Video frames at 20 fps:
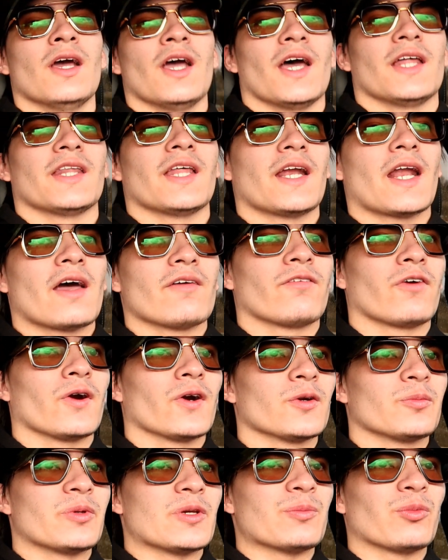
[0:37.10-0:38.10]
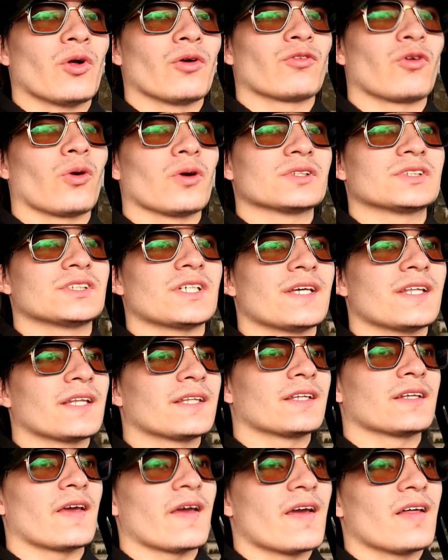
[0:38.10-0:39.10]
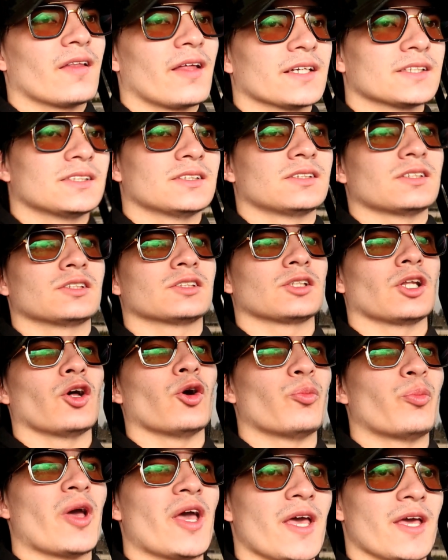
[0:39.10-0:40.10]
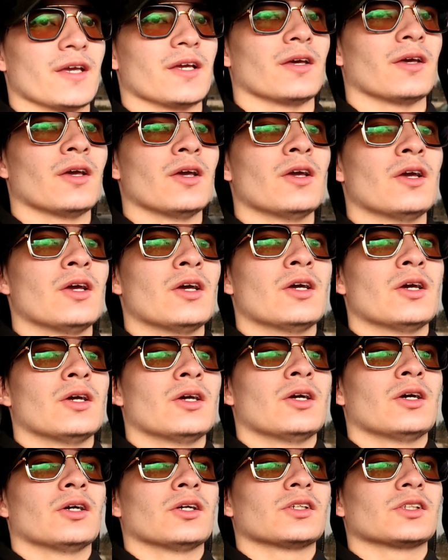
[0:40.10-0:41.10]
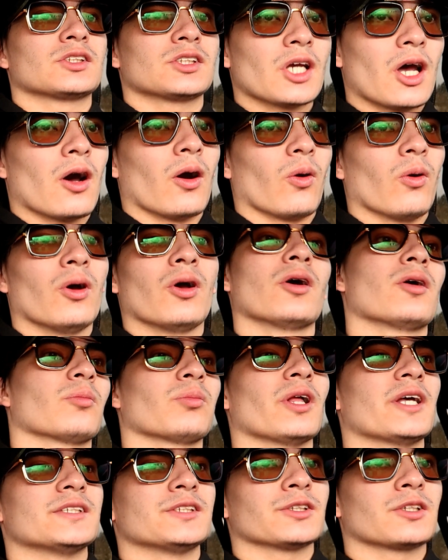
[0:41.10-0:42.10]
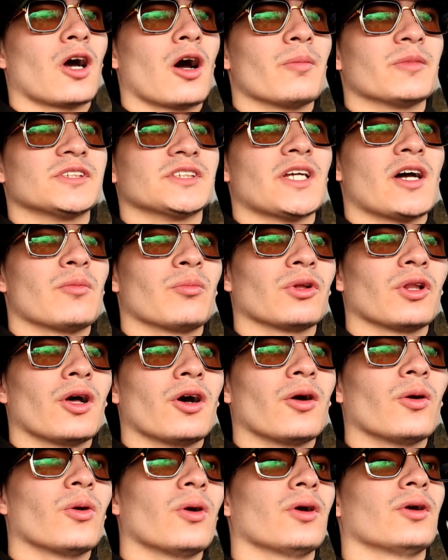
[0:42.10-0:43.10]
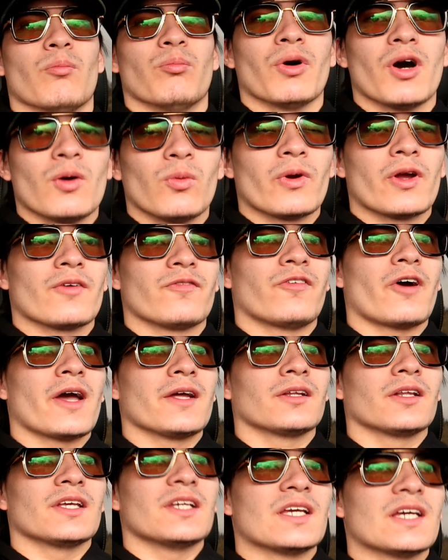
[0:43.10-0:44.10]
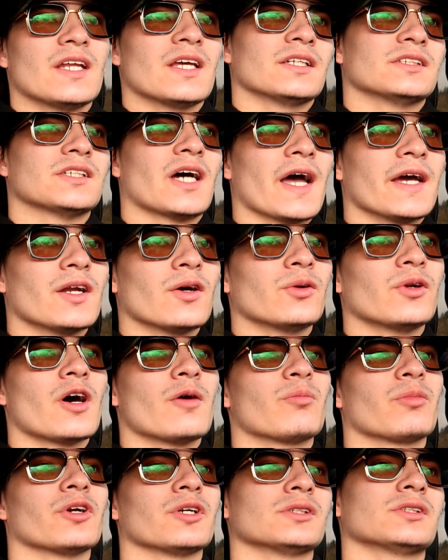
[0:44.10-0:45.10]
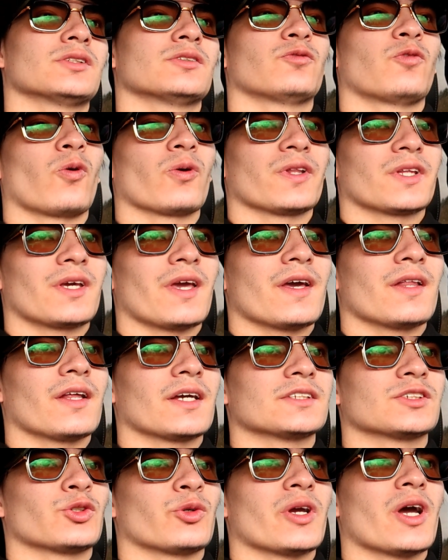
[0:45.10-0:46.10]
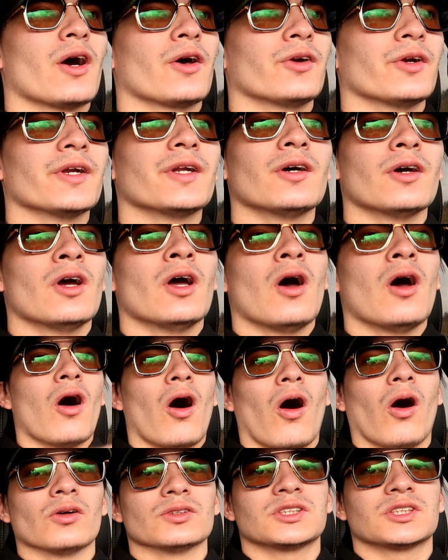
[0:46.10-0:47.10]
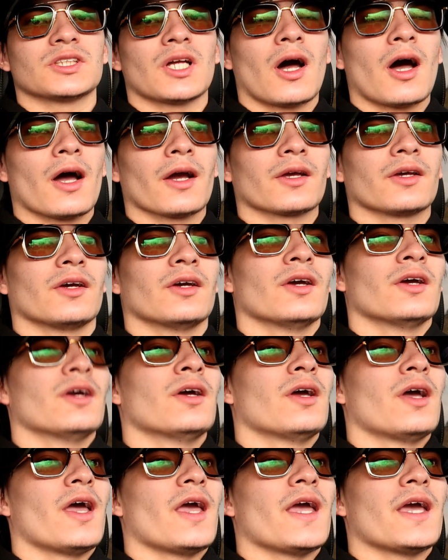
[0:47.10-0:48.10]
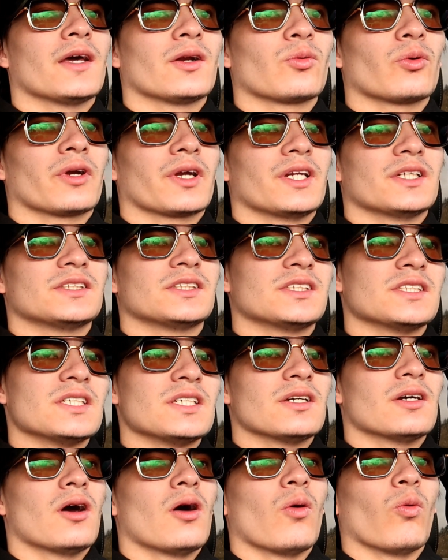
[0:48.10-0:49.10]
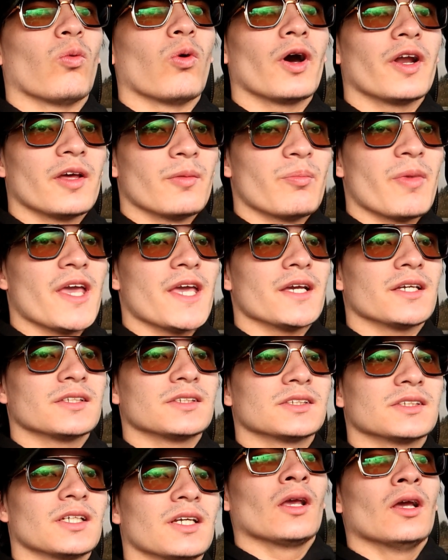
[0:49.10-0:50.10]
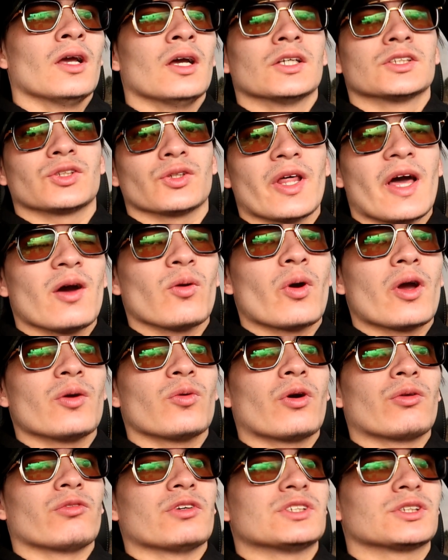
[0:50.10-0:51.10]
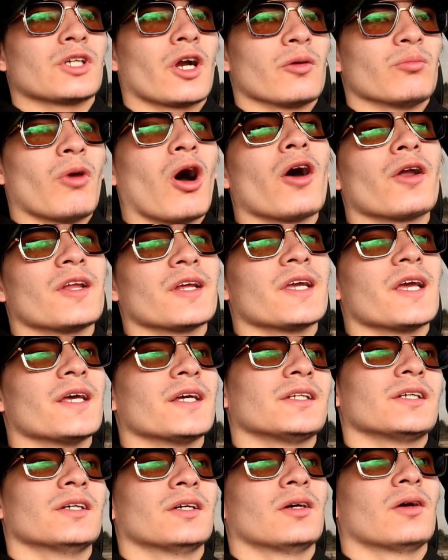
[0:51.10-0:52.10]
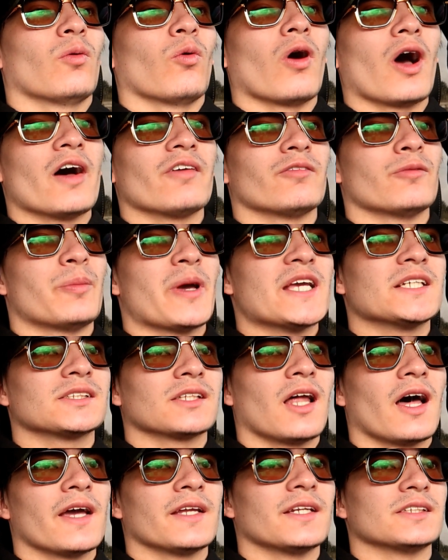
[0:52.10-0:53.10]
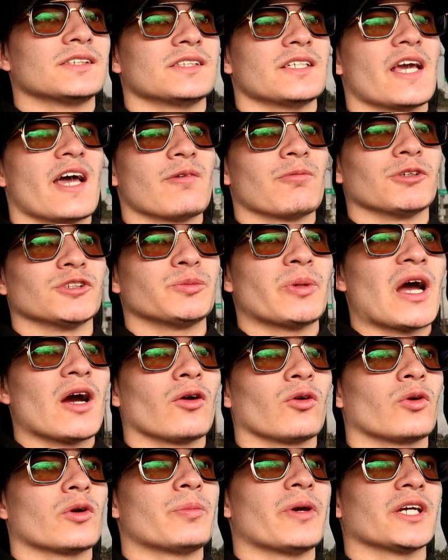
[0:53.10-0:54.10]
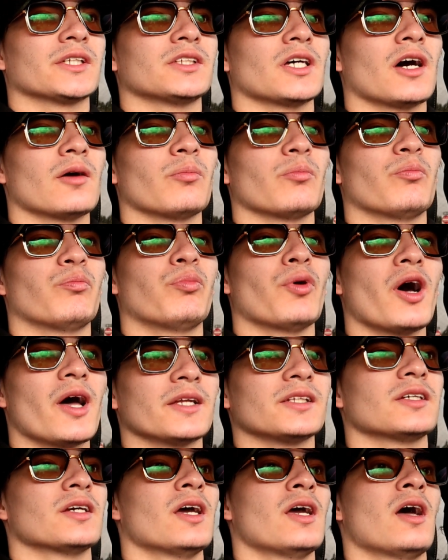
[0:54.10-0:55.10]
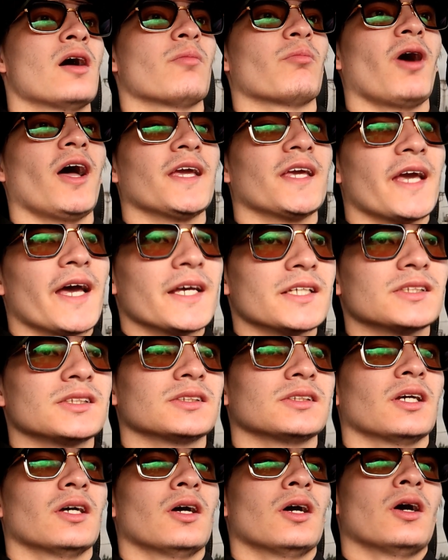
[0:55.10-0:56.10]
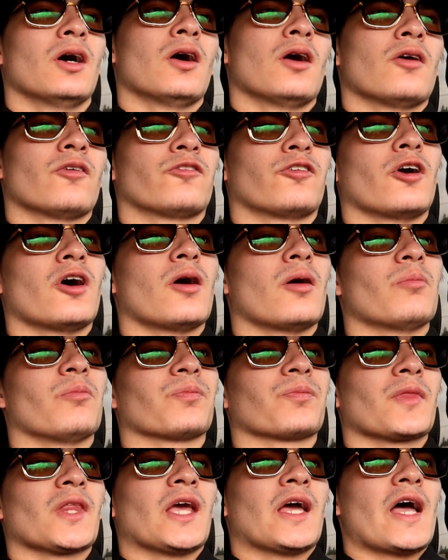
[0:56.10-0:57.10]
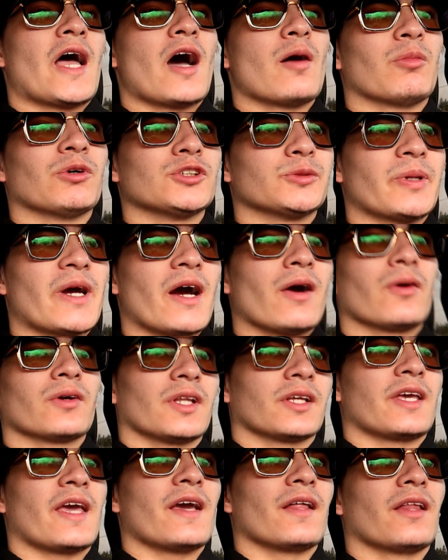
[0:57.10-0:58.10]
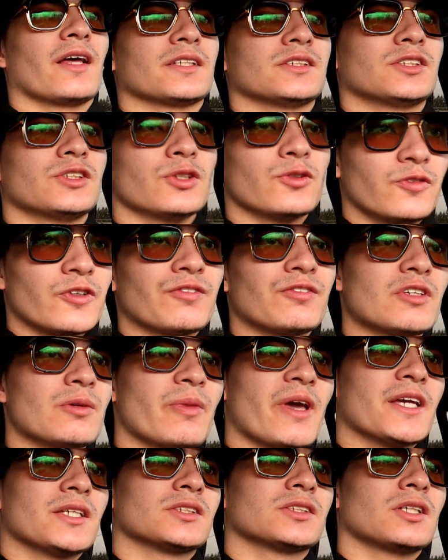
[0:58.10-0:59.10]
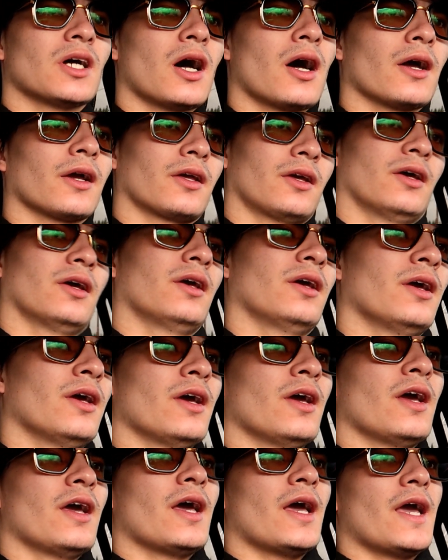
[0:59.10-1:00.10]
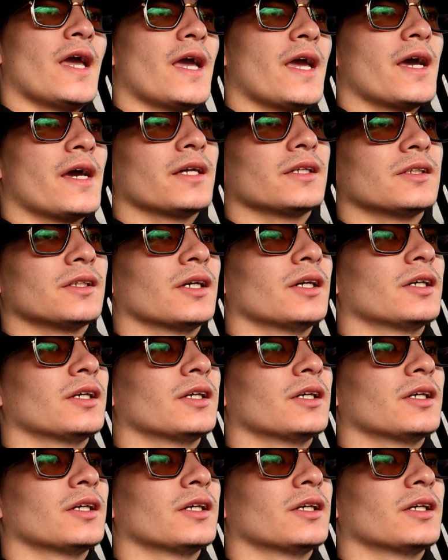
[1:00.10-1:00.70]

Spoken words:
And then I've heard people, of course, say that the KLX is a slow pig. So, place your comments down below, but we are finally getting dyno numbers for the KLX300, all stock, and we're gonna see what it makes. So that way when we start modding it, we'll have a baseline to see how much power we picked up. But my guess from how much power the KLX250 makes stock and